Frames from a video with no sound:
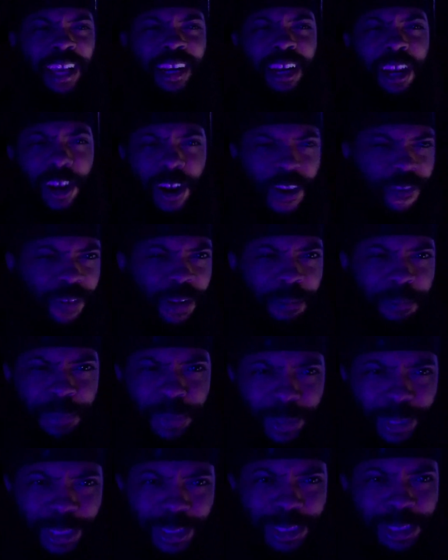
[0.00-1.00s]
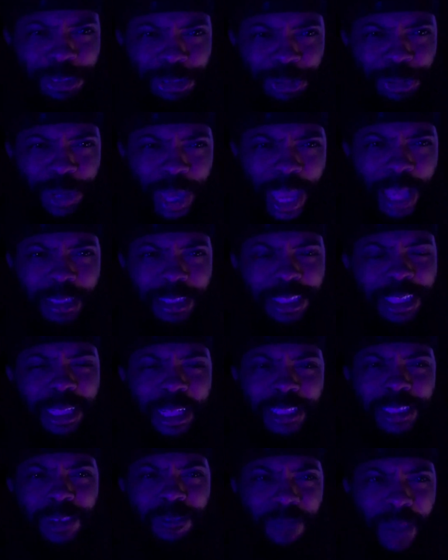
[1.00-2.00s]
Curving bullets that you can't see
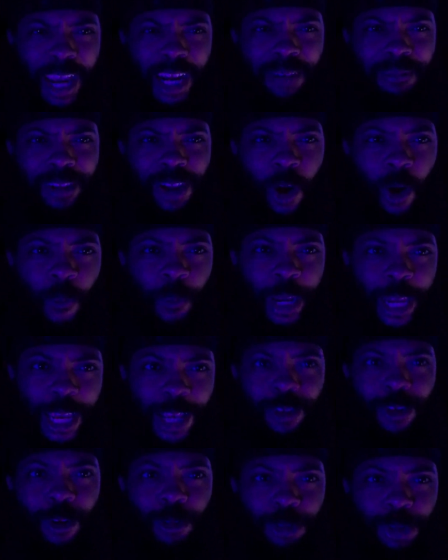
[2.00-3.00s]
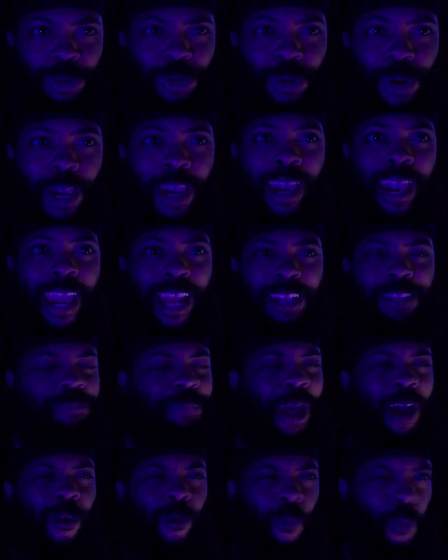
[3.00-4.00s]
that's effectively homing in on you and it's
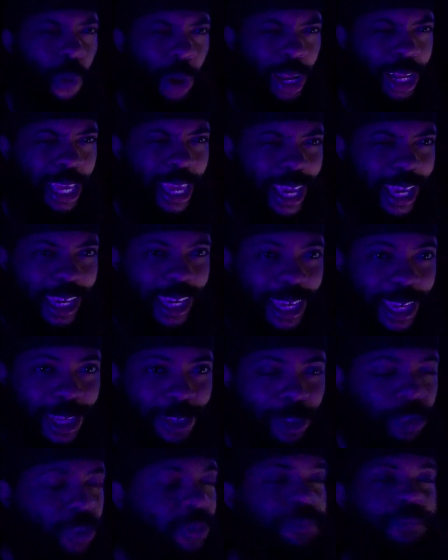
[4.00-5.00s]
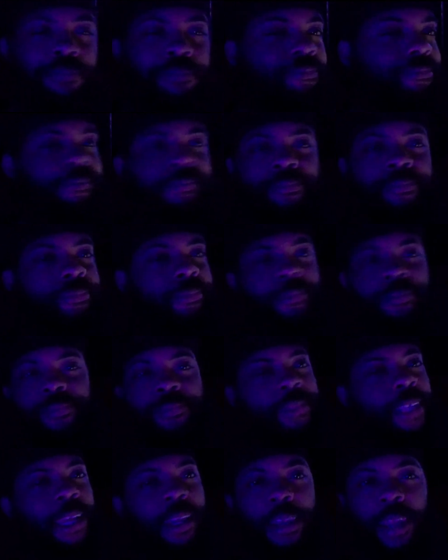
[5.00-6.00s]
about one hit kills?
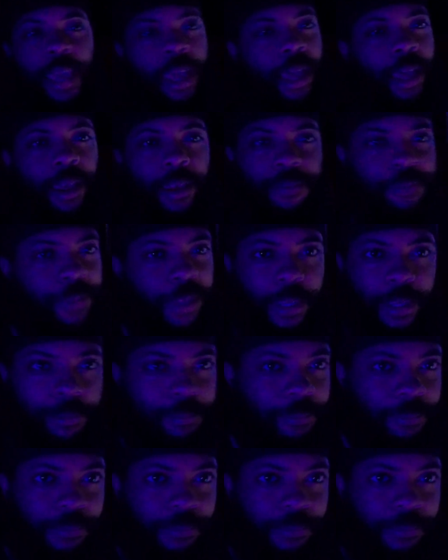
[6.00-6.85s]
Nah, man.